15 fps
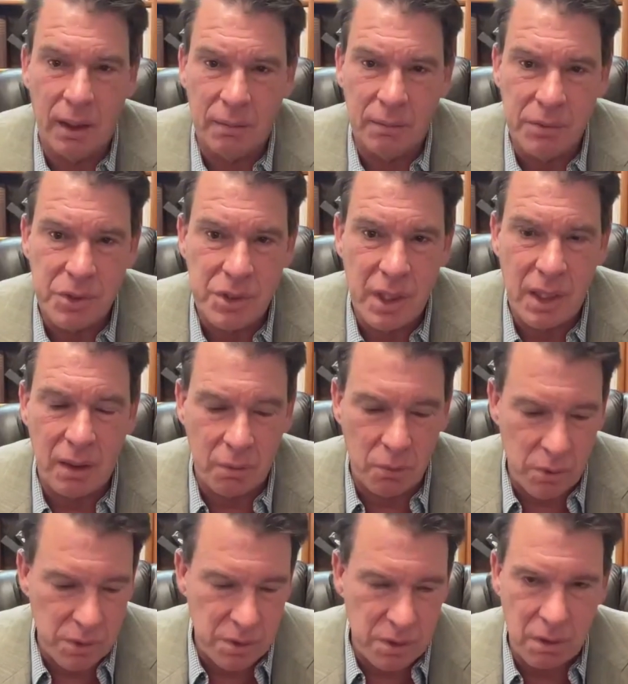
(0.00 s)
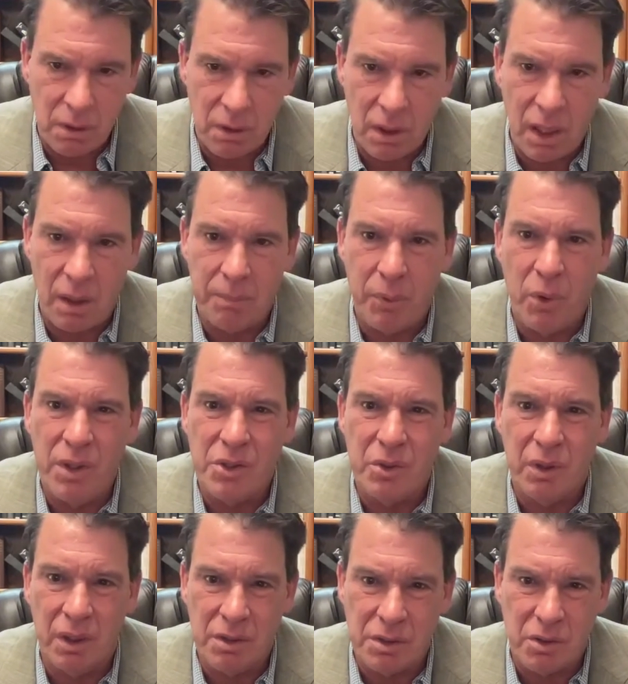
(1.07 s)
Jake was at a point in his
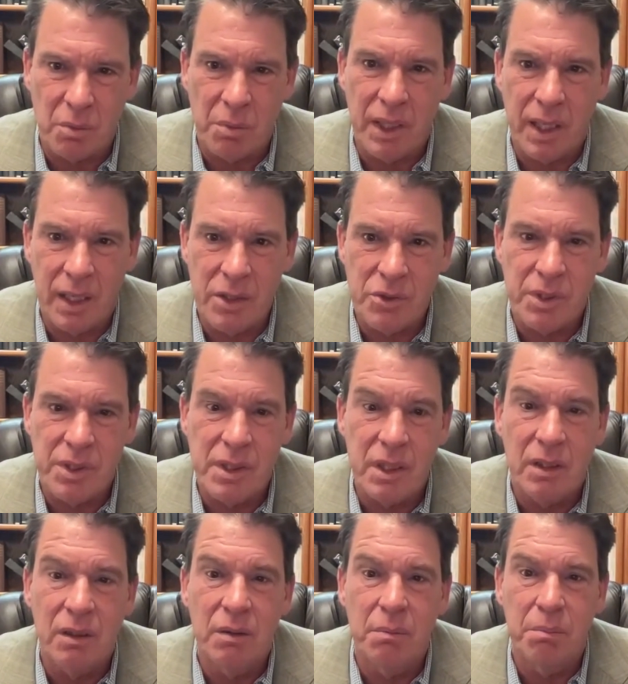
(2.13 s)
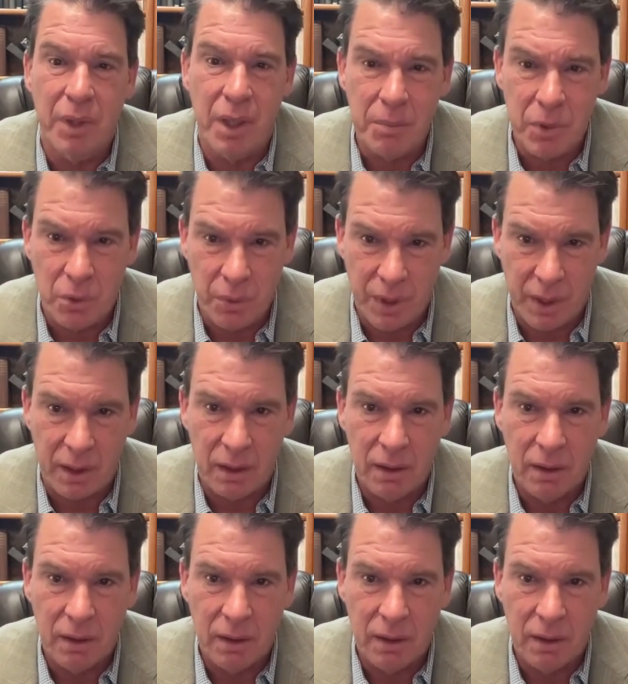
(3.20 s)
career because of so many injuries, he couldn't bump quick.